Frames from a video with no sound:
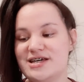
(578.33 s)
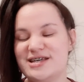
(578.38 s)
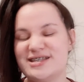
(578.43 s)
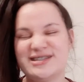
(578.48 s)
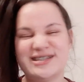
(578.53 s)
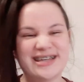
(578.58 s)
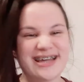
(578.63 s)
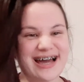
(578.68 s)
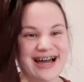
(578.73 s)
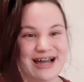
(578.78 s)

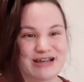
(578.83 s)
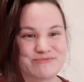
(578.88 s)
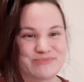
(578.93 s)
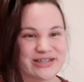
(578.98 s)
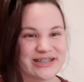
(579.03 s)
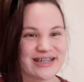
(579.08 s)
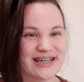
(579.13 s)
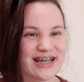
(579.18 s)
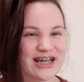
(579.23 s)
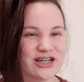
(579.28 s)
So yeah, I
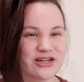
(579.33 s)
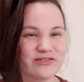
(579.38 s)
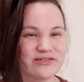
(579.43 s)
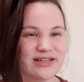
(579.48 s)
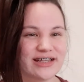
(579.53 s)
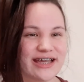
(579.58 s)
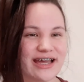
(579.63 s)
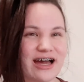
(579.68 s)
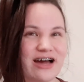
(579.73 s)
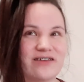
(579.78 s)
mean, like I don't
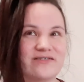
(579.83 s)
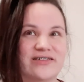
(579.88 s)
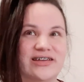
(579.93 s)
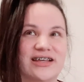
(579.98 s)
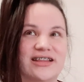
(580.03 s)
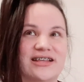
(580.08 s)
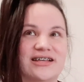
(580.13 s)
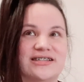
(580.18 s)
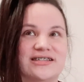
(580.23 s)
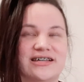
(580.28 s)
really have
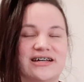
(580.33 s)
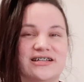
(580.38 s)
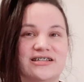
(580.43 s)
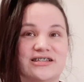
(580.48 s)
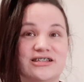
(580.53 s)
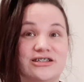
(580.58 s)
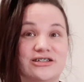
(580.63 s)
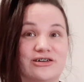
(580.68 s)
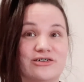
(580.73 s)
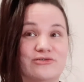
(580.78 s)
anything set in
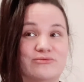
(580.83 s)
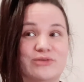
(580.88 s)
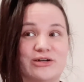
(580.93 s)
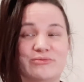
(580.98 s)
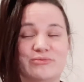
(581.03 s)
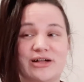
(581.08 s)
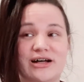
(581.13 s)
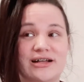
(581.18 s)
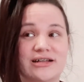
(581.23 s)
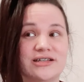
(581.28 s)
stone. My
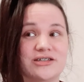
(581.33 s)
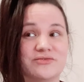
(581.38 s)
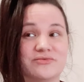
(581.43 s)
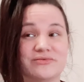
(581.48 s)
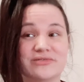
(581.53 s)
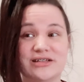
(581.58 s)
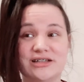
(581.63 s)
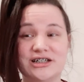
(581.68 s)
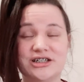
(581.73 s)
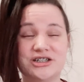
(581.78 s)
plan is
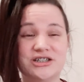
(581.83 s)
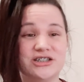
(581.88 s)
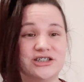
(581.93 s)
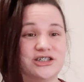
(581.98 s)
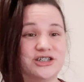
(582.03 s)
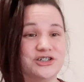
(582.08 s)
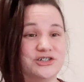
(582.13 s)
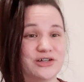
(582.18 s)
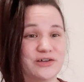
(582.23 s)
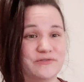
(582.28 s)
really just to
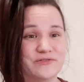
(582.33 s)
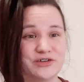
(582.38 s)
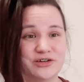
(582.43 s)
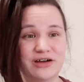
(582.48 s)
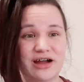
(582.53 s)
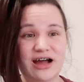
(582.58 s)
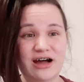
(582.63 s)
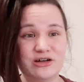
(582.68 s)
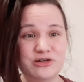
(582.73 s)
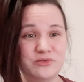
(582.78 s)
drift
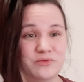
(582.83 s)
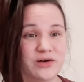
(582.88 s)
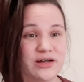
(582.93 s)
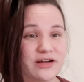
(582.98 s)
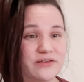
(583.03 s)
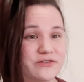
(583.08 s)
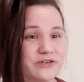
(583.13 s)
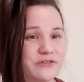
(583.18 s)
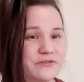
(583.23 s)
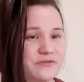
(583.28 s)
around.
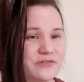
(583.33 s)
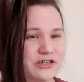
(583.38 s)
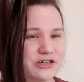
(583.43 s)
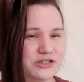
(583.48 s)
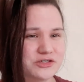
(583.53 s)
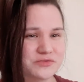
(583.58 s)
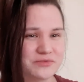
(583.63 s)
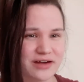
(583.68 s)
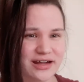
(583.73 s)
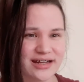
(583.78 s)
Whatever
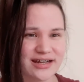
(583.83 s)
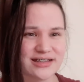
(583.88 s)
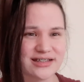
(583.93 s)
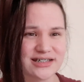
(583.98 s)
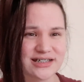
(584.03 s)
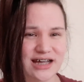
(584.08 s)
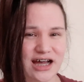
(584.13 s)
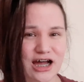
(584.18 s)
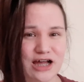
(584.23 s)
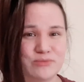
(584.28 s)
feels right at the
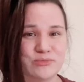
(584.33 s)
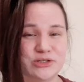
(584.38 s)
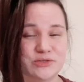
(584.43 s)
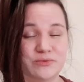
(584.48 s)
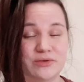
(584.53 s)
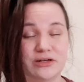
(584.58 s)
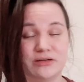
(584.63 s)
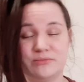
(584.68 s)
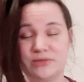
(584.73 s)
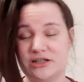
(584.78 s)
time is
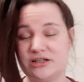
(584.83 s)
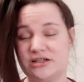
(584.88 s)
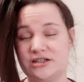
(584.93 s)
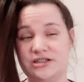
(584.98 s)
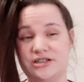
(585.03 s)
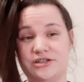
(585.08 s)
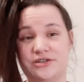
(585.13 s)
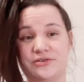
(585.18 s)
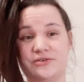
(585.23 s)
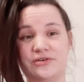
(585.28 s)
what I'm gonna
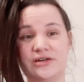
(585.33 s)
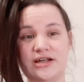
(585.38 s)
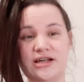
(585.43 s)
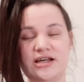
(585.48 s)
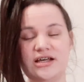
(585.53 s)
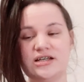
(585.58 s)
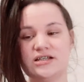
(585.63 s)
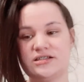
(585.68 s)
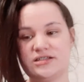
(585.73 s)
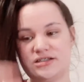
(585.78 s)
do.
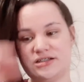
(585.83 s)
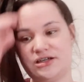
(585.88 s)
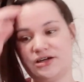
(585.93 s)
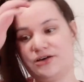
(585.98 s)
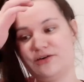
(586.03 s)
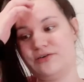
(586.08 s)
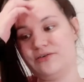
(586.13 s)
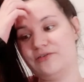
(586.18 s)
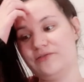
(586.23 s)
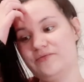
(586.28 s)

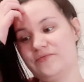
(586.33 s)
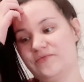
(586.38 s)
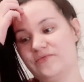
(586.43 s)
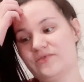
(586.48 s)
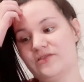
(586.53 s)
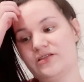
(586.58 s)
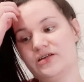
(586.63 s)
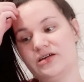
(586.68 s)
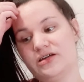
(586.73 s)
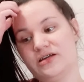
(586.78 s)
So
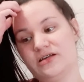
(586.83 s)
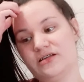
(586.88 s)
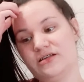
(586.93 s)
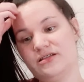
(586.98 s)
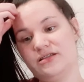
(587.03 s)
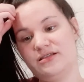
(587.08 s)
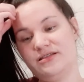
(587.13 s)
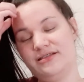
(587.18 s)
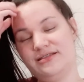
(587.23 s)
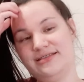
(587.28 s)

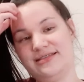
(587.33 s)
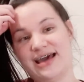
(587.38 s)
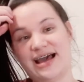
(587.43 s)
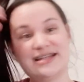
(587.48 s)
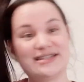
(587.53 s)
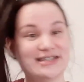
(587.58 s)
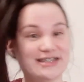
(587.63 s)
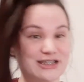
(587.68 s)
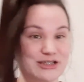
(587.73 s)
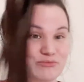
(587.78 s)

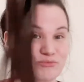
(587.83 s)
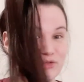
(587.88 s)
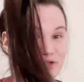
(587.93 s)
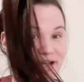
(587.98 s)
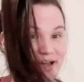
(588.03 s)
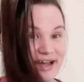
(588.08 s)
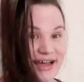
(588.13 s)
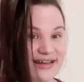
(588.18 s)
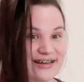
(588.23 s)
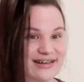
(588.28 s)
that's the
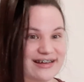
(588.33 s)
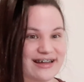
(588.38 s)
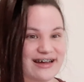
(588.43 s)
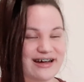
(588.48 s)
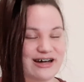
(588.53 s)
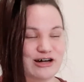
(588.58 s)
plan.